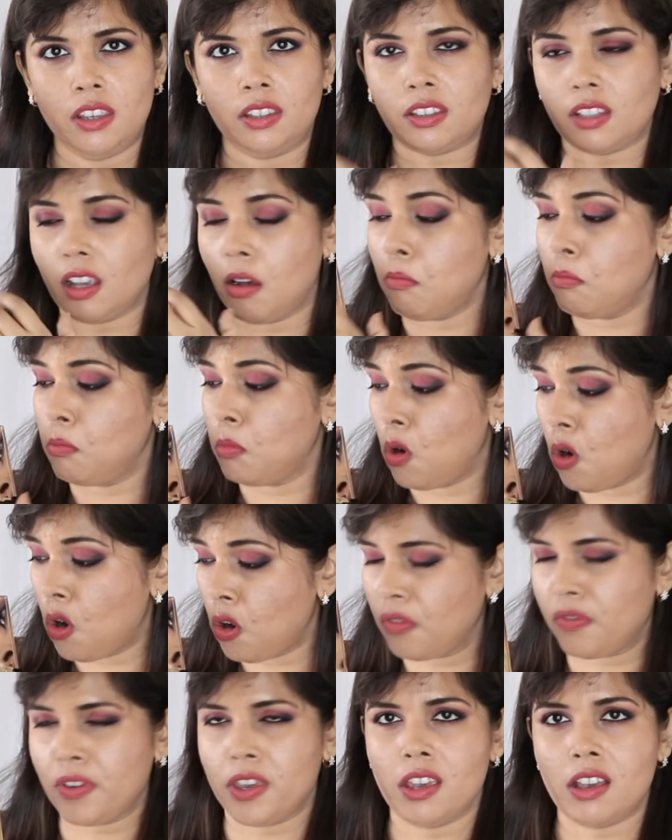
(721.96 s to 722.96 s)
some
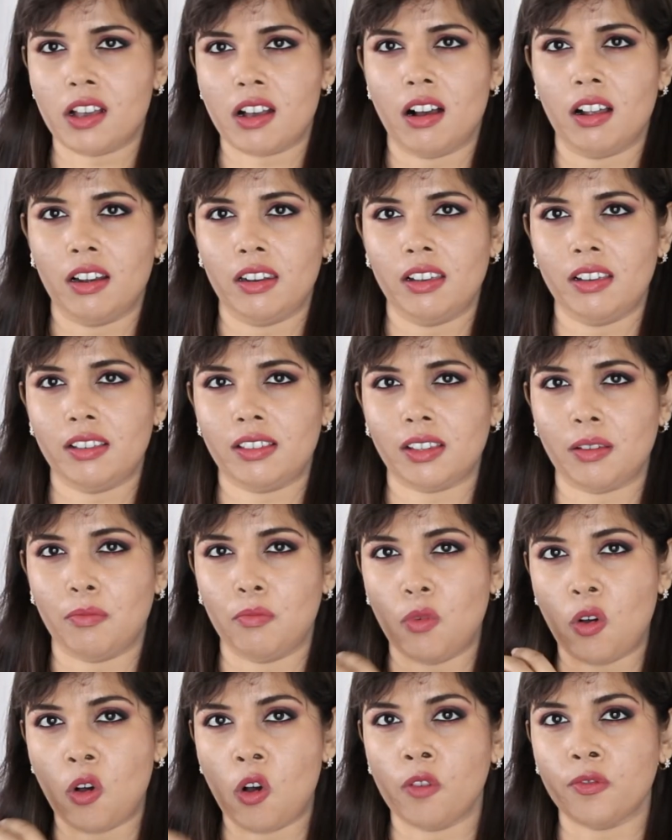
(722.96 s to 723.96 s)
mauvey colors,
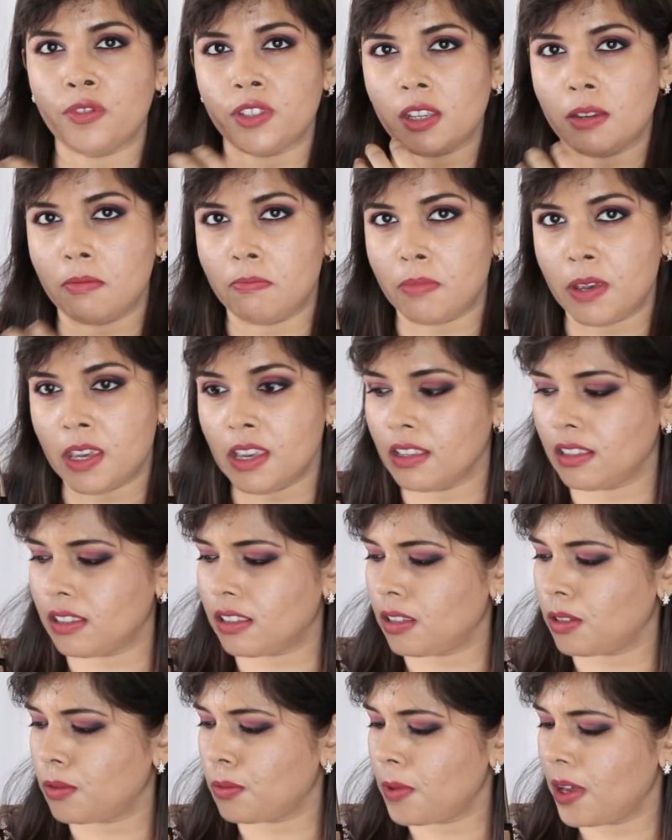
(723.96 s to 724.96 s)
some mauves and pinks
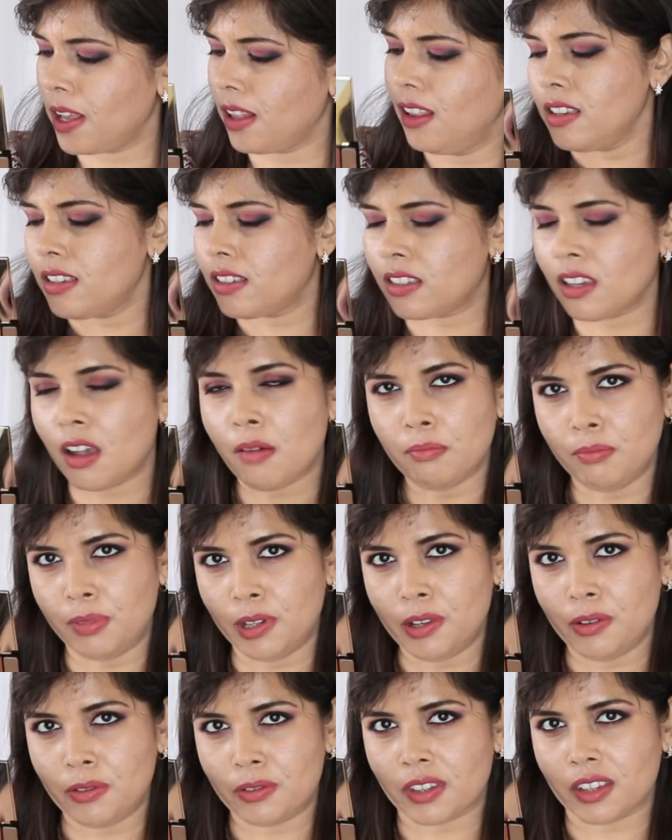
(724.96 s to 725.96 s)
as well, some
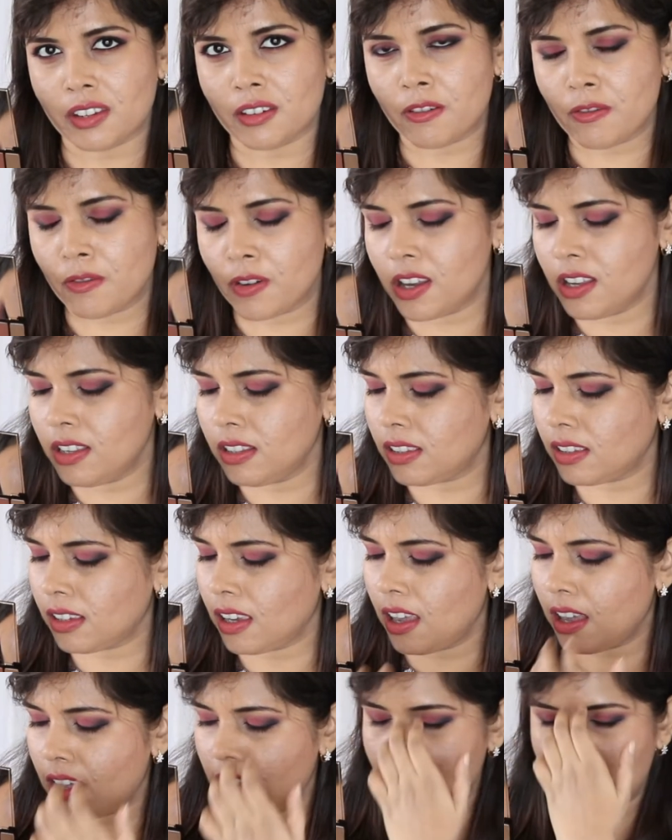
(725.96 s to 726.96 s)
blues and greens,
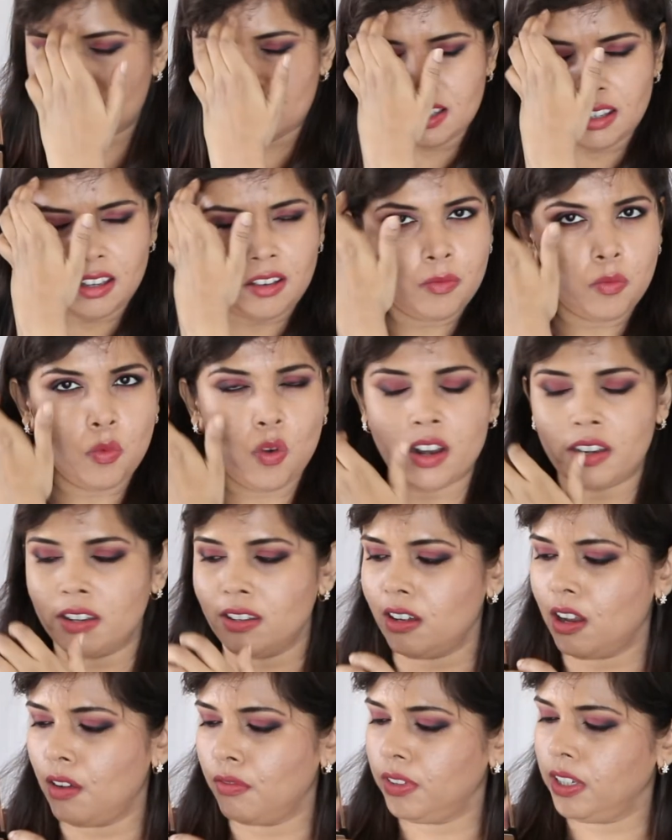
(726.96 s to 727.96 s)
and uh, one
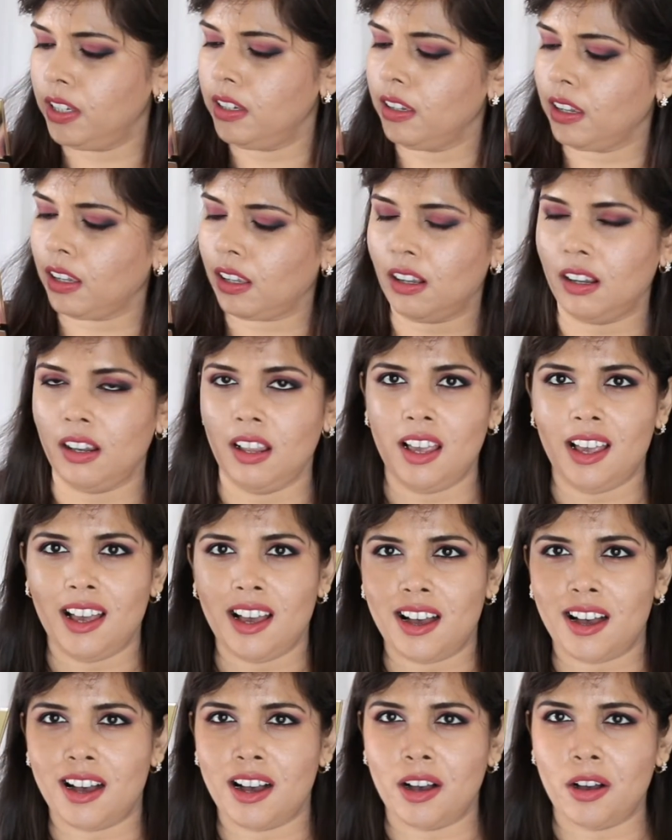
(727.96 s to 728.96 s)
lovely little
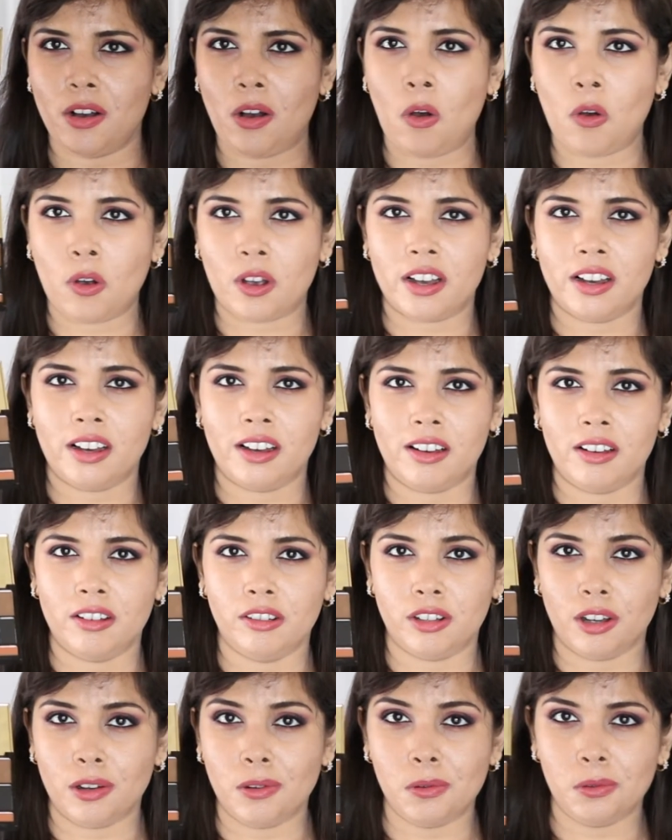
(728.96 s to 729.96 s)
uh, ochre
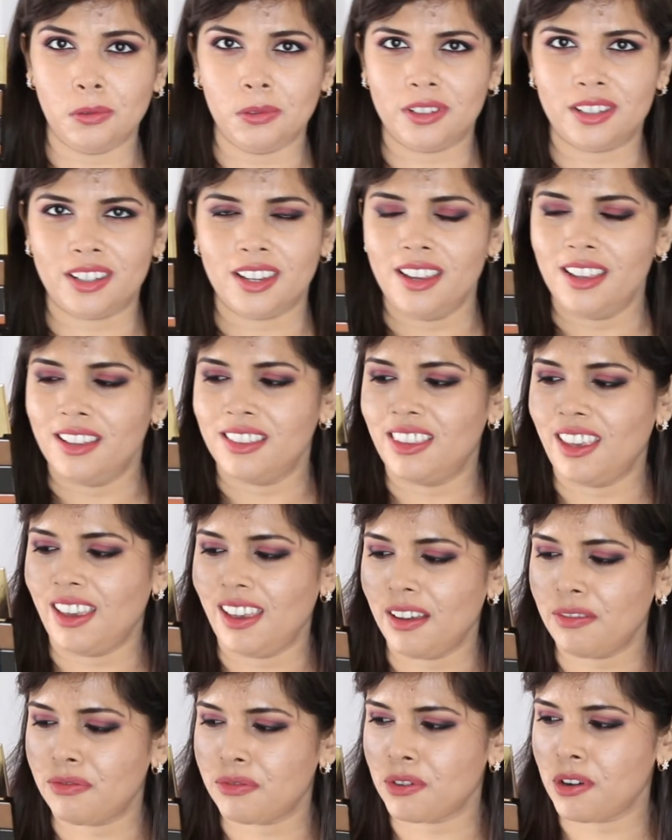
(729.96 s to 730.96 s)
gold
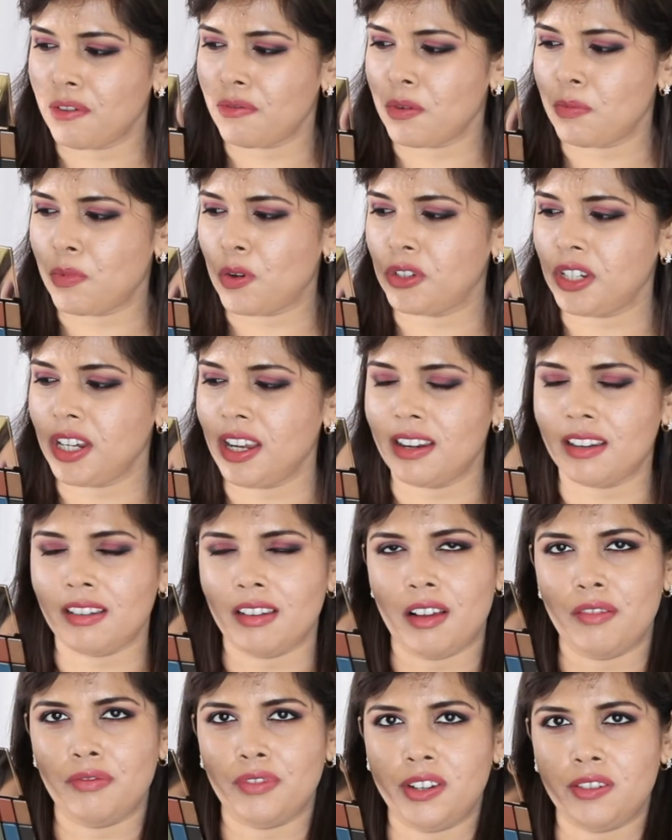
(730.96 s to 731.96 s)
there for everybody and
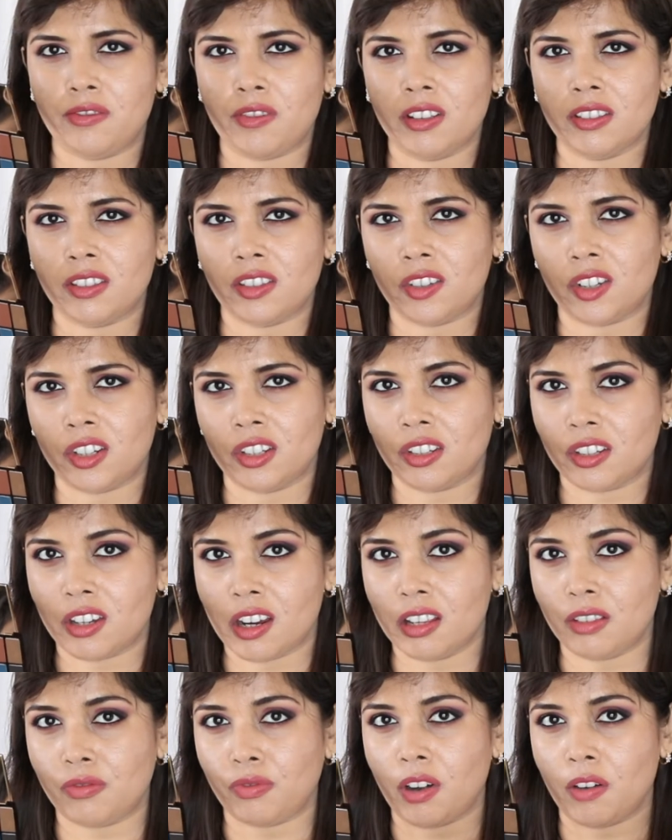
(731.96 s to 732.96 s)
lovely transition
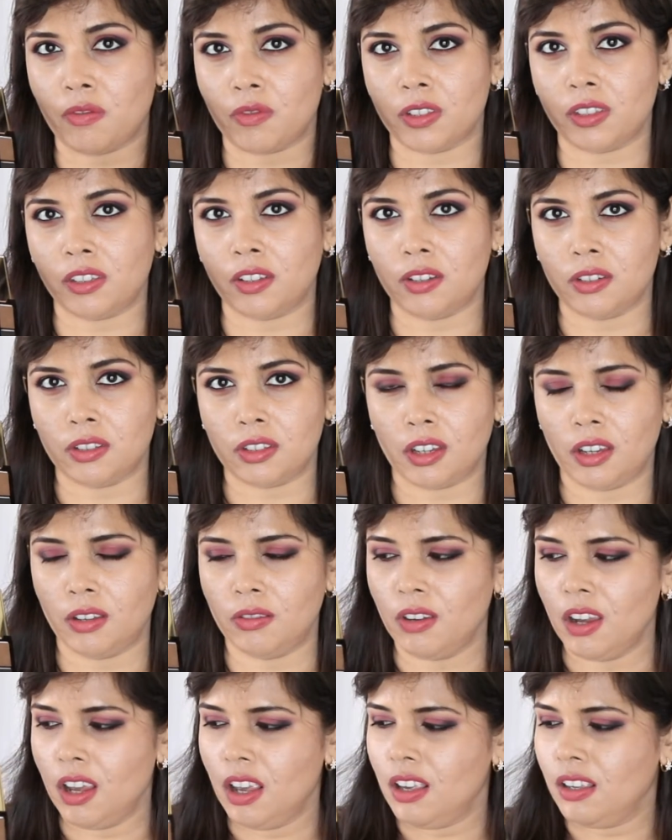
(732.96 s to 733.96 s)
shades for every skin
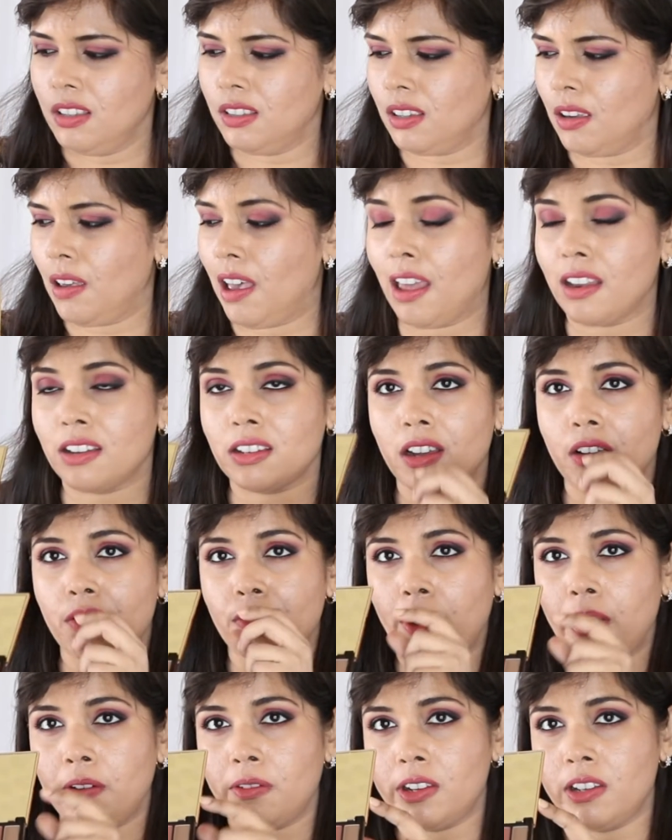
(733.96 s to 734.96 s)
tone so, and a
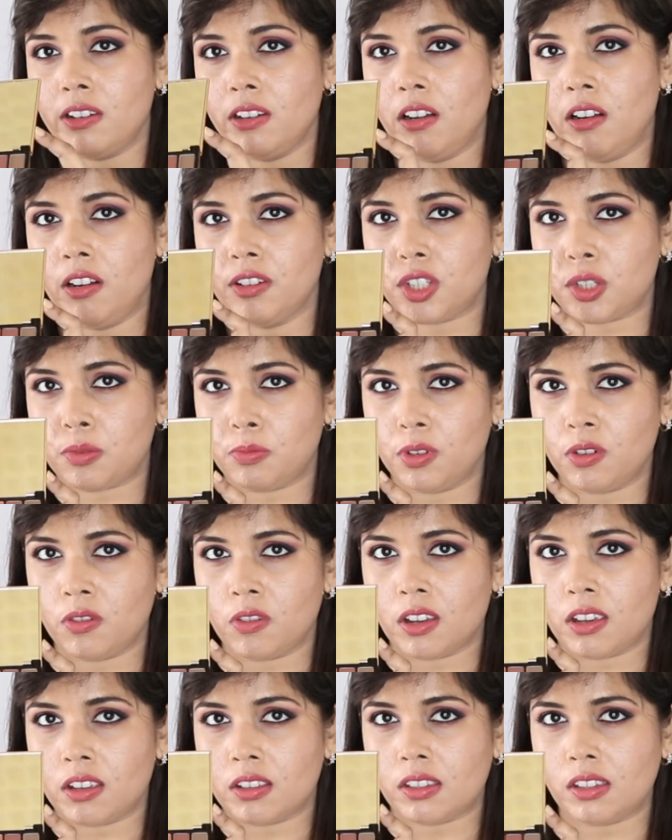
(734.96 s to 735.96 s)
very large
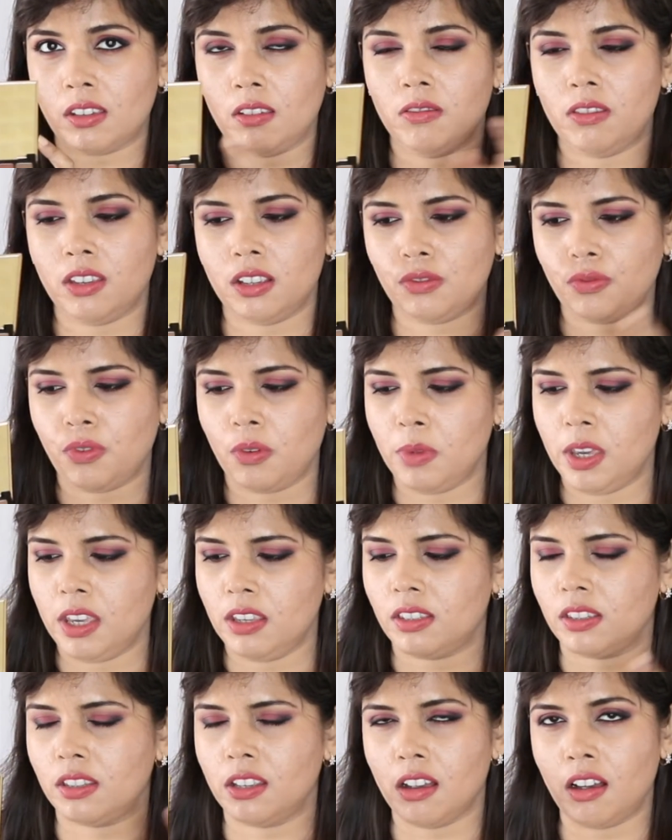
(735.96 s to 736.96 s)
mirror. So this for me
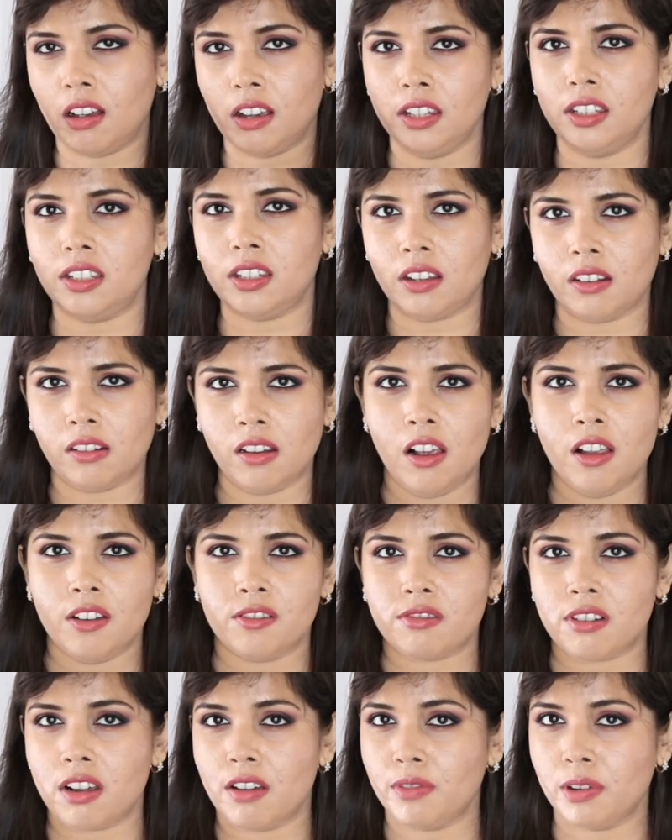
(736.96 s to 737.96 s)
is the ideal
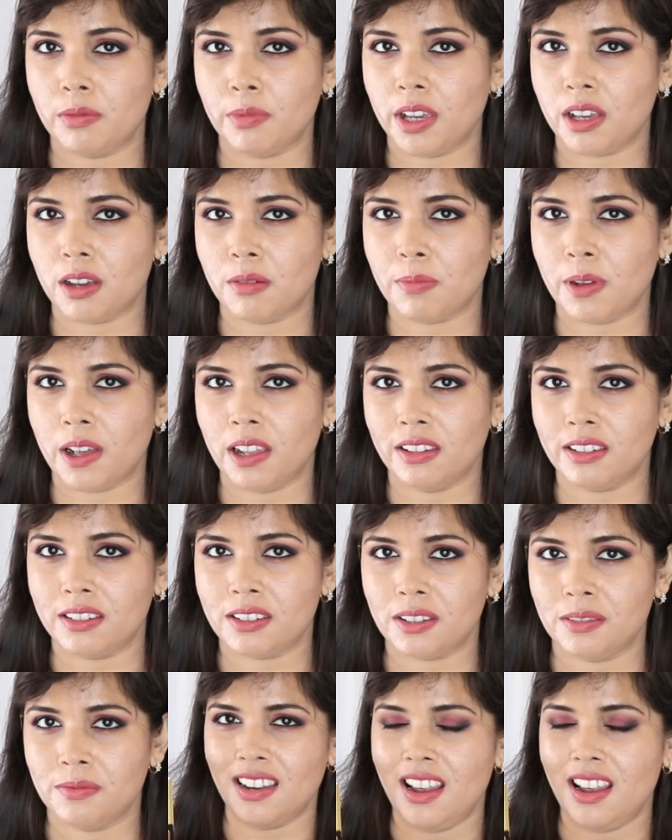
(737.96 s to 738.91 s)
travel makeup palette.